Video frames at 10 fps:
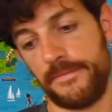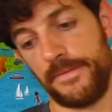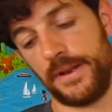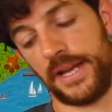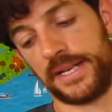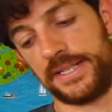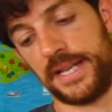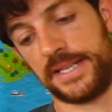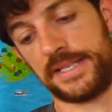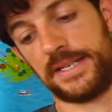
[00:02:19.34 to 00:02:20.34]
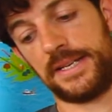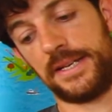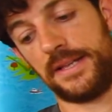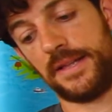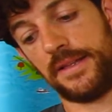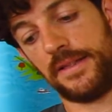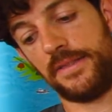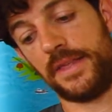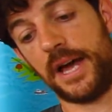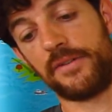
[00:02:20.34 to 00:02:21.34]
Like I said,
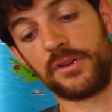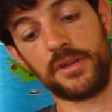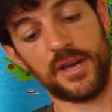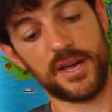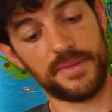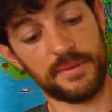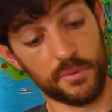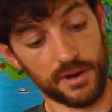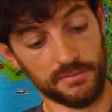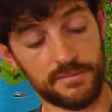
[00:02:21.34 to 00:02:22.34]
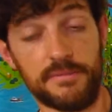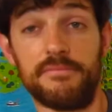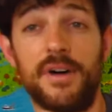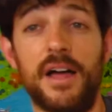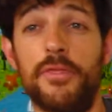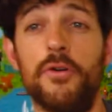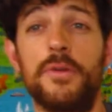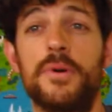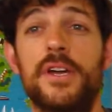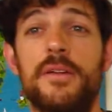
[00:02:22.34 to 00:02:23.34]
well, I thought they
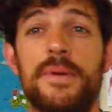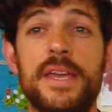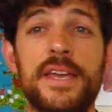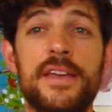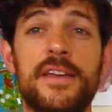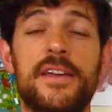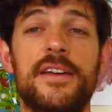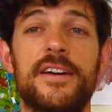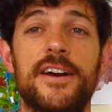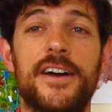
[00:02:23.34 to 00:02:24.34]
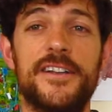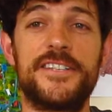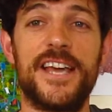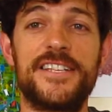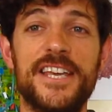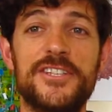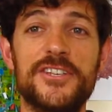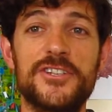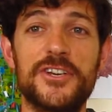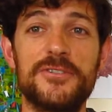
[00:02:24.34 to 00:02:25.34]
were going to be a dead
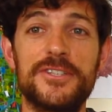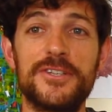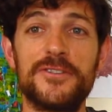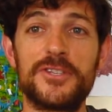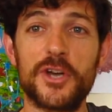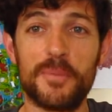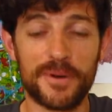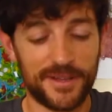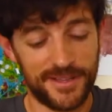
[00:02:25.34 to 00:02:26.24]
decent shoe to do the job.